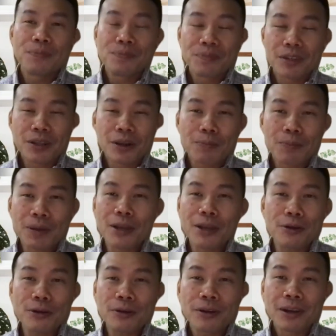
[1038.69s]
You know,
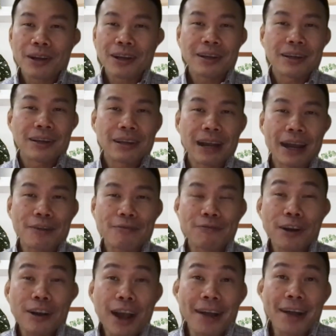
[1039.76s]
Peter kind of
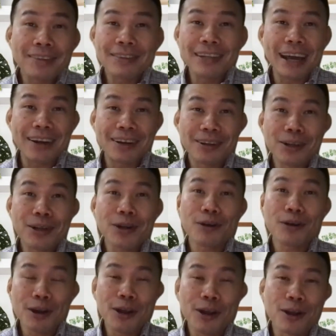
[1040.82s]
forgotten that, you
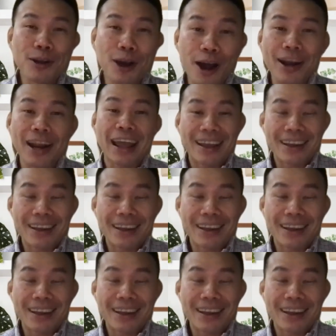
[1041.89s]
know,